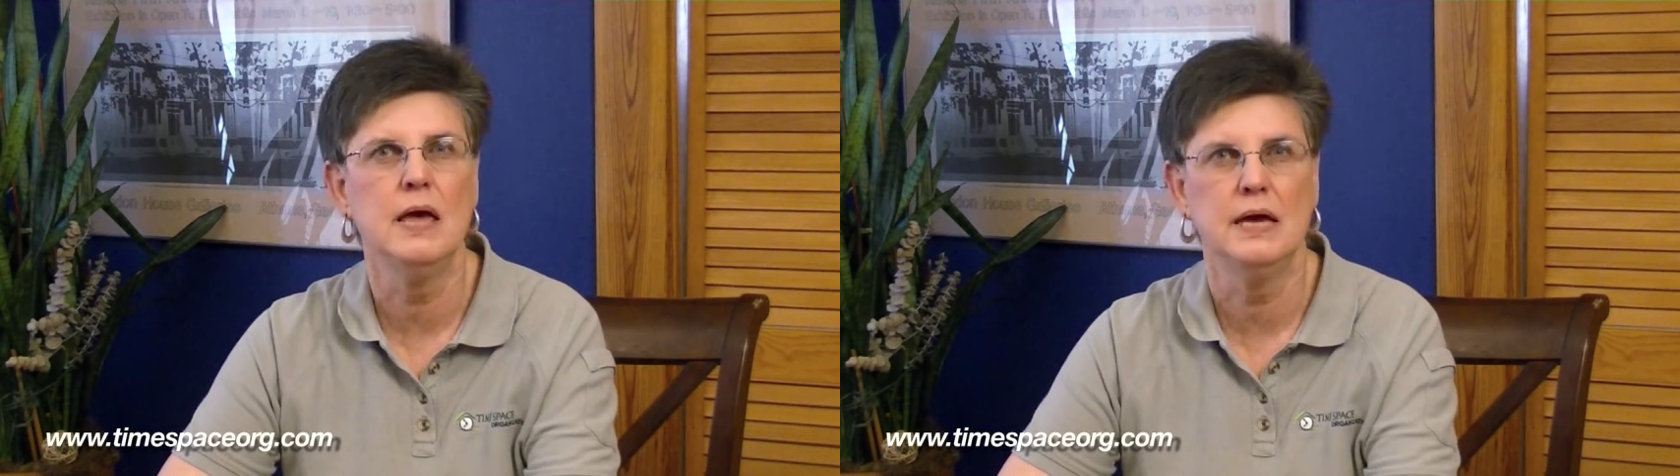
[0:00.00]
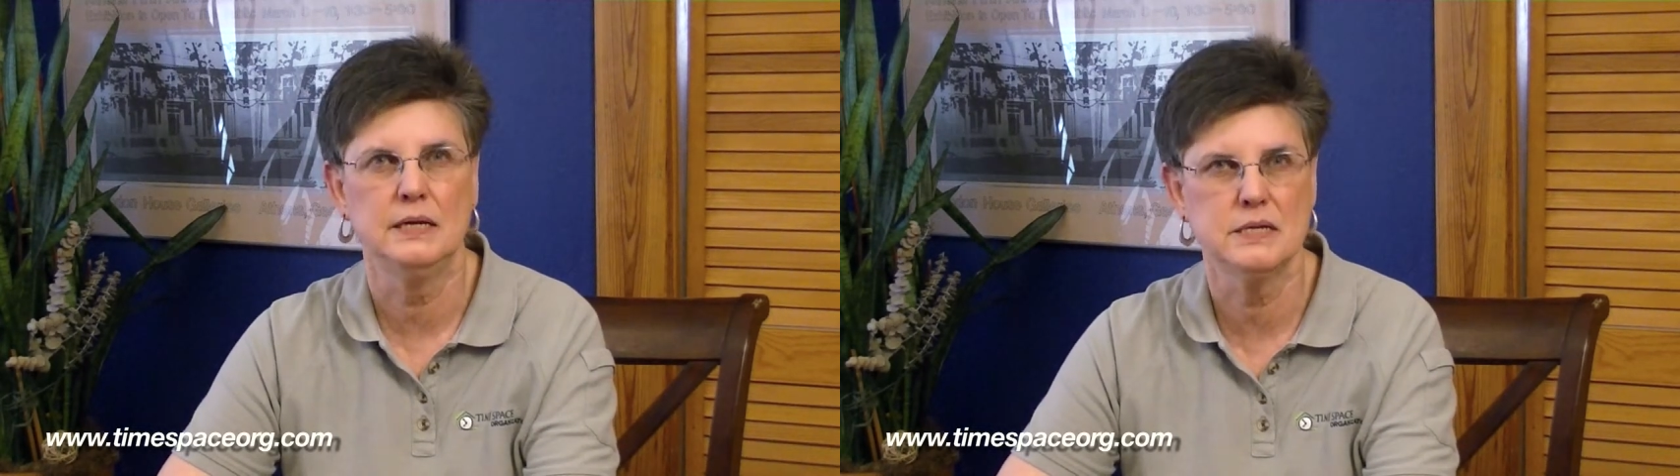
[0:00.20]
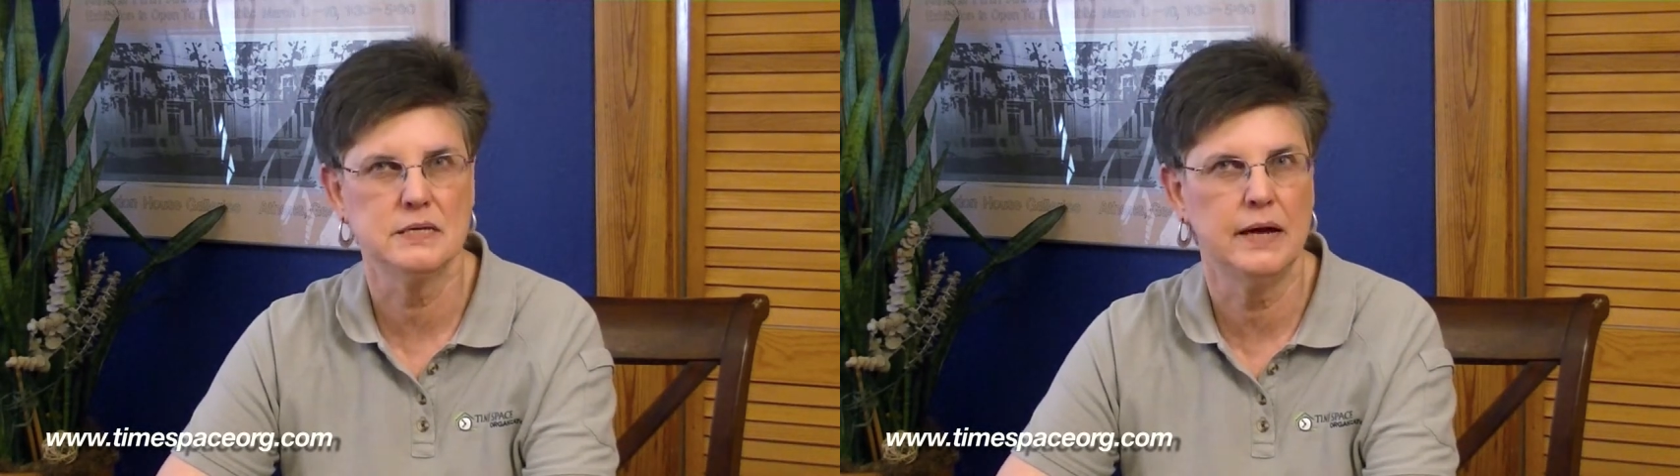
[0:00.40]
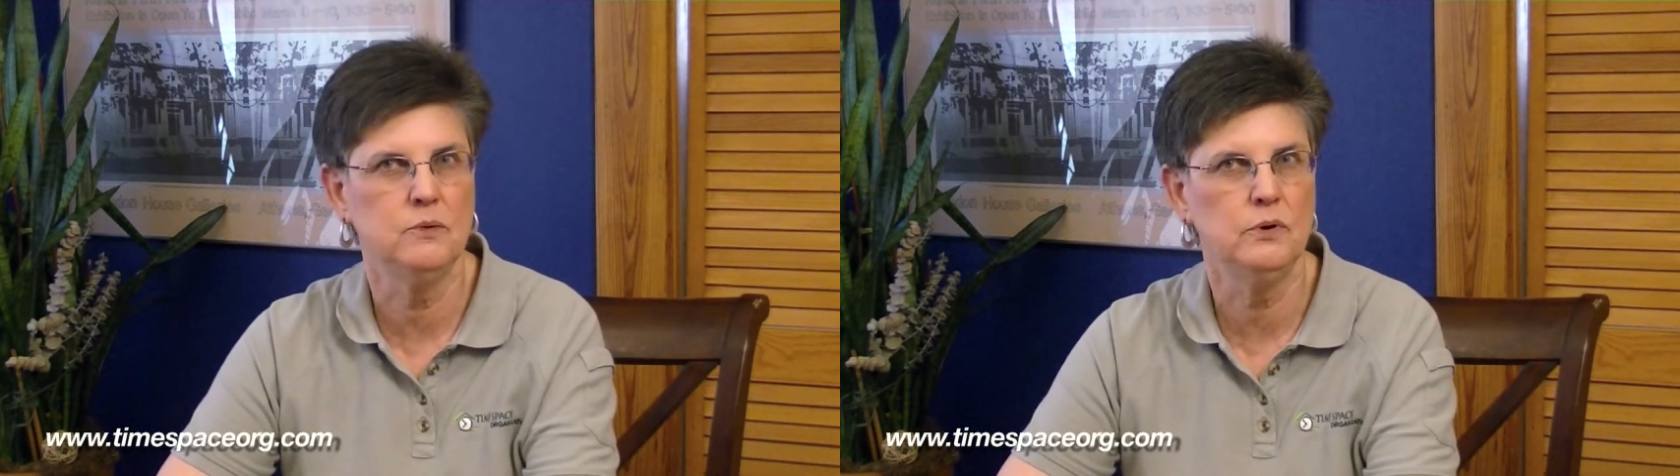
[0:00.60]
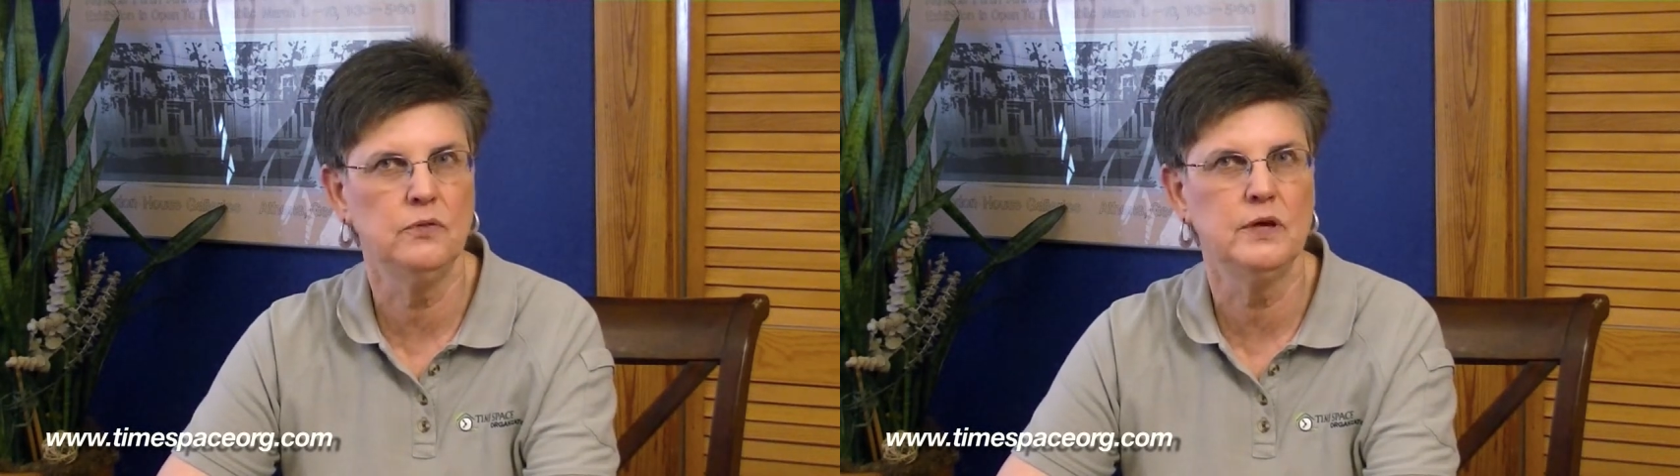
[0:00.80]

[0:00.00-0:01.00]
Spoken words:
and decide where